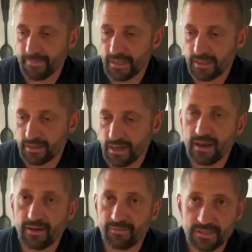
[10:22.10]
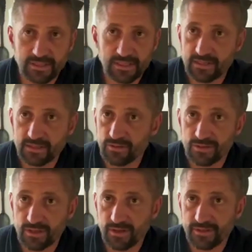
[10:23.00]
and they're not heavily seasoned or
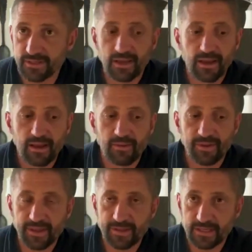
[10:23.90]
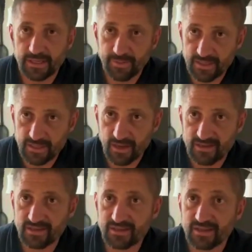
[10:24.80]
salted. But then the dipping
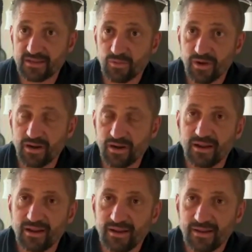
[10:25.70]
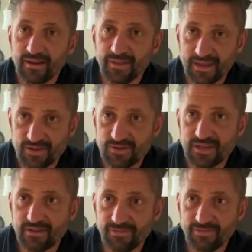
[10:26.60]
sauces is where the
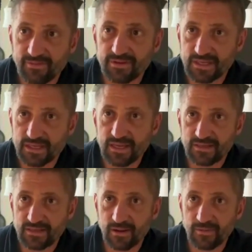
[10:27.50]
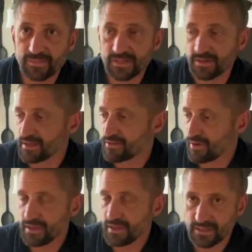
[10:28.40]
interesting flavors and tastes come. So that's
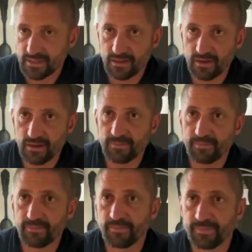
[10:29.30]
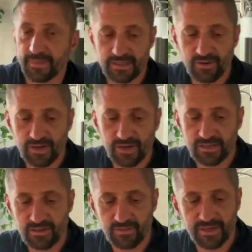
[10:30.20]
where these
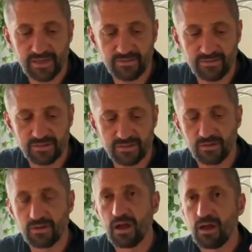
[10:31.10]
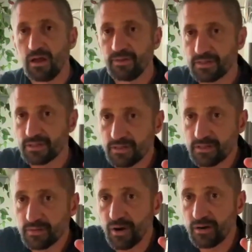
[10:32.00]
ingredients are being used. So this is the
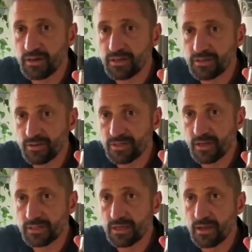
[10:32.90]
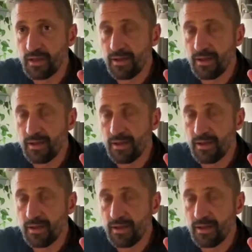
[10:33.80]
tamari soy sauce.